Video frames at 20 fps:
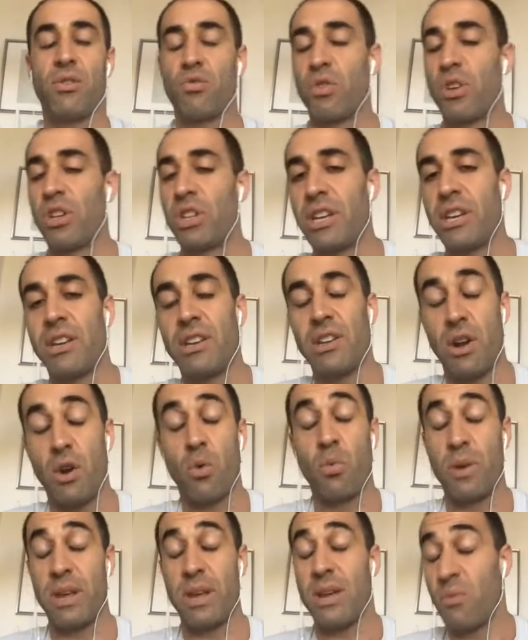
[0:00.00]
really you know
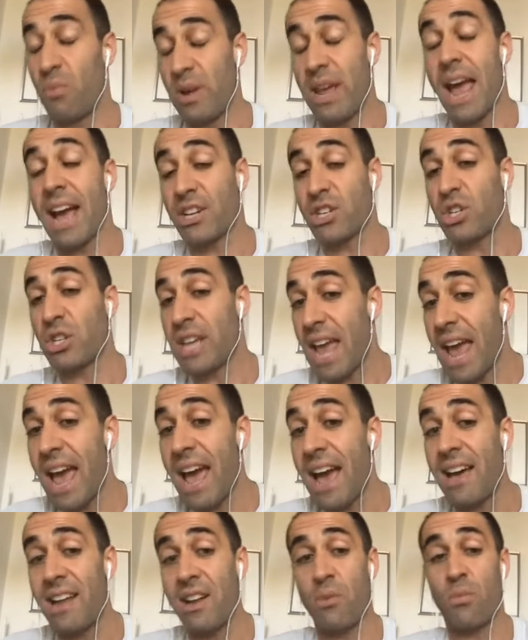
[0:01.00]
we we actually
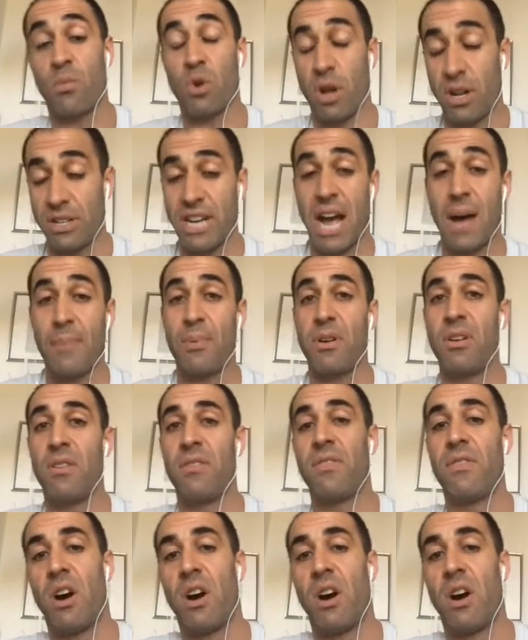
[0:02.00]
had and we're on top of